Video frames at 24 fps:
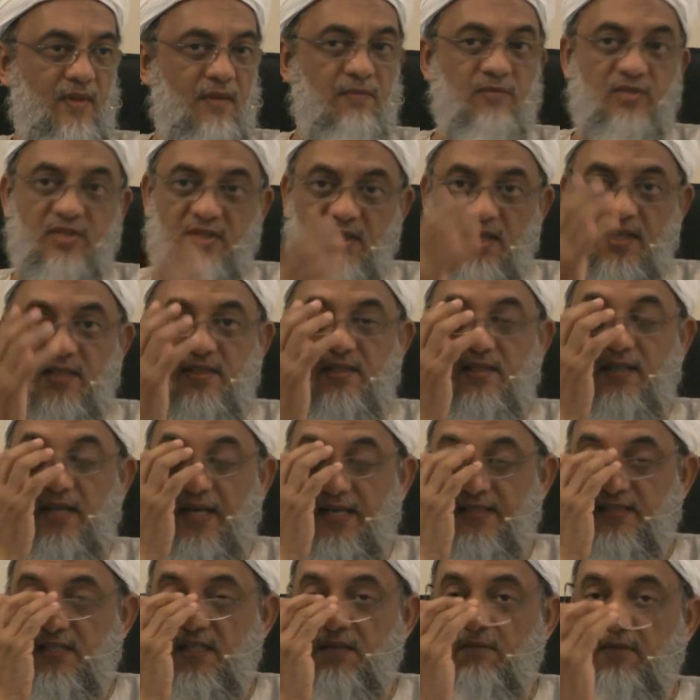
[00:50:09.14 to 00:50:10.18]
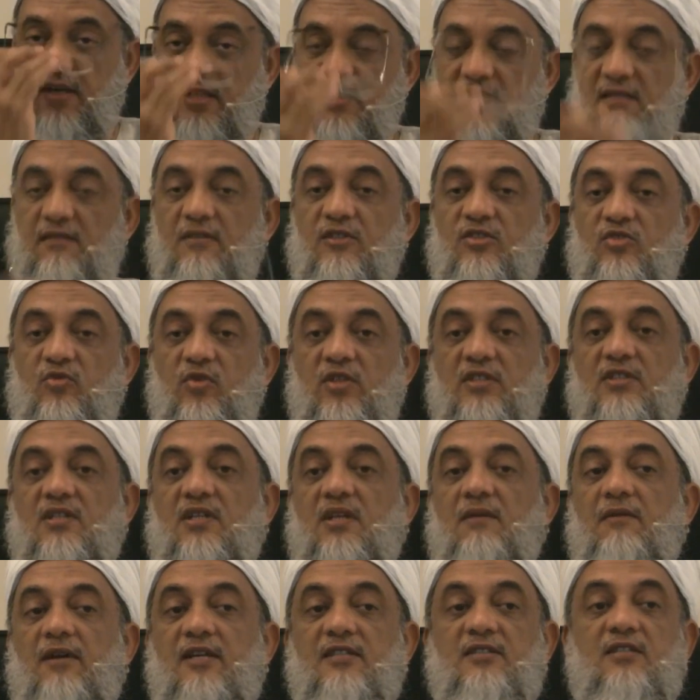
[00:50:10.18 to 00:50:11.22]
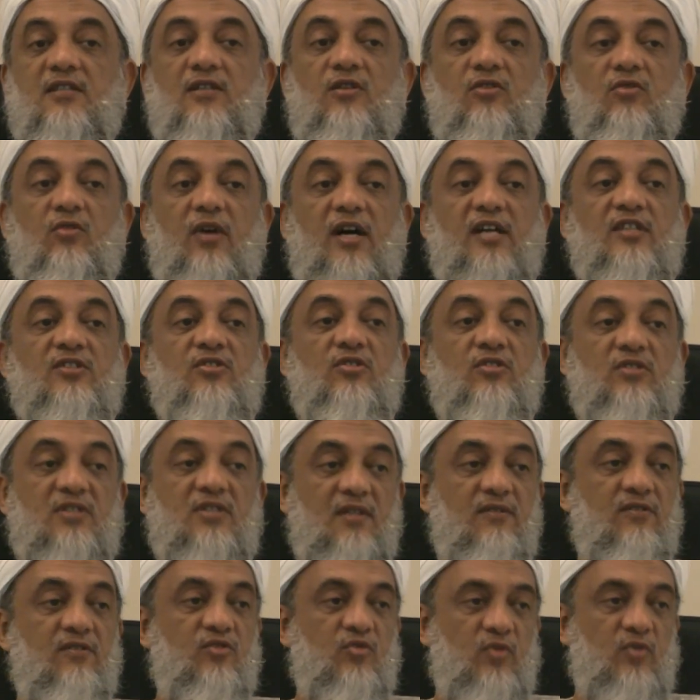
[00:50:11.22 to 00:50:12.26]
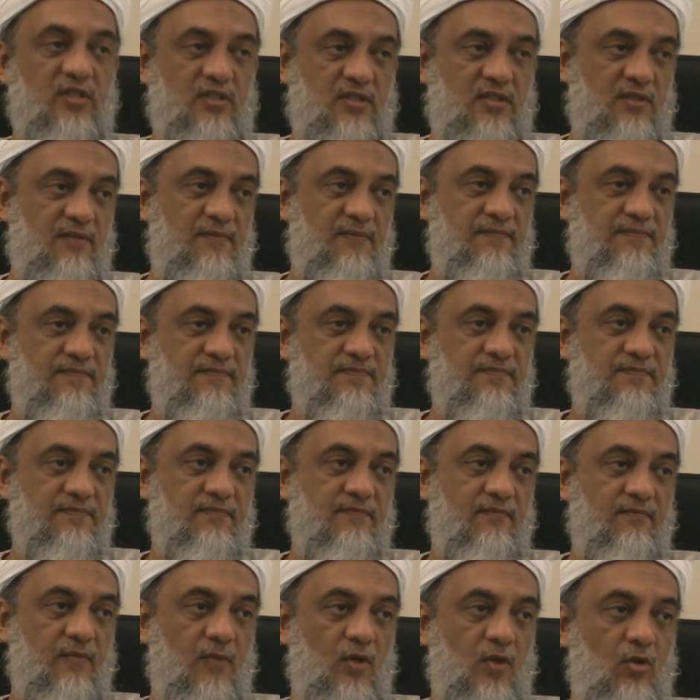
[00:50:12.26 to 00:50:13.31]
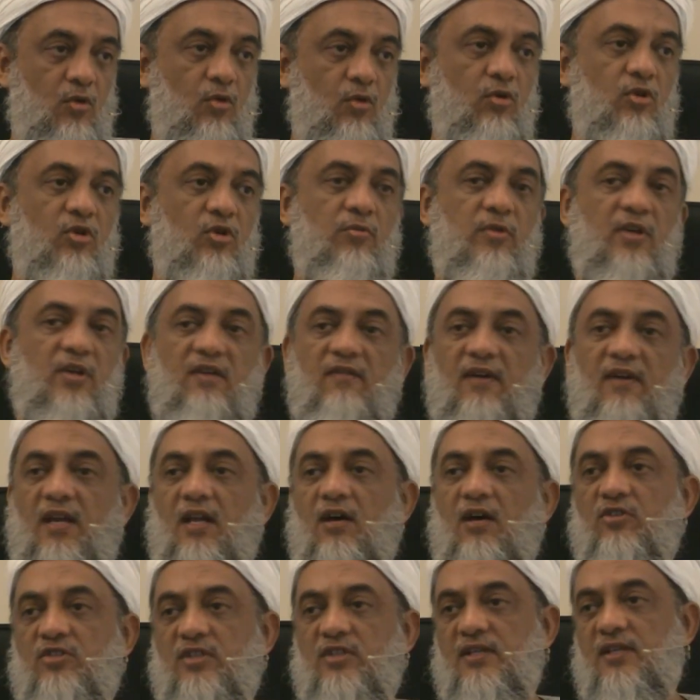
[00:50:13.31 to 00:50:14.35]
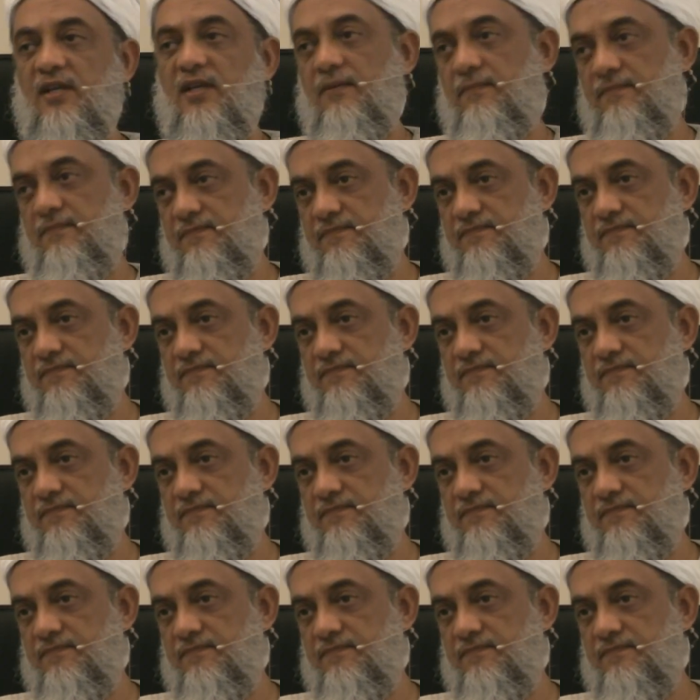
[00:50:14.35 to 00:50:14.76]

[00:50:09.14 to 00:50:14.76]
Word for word: I'm seriously asking myself this question. I'm asking you to ask yourself this question. Who do you believe, Allah or shaitan?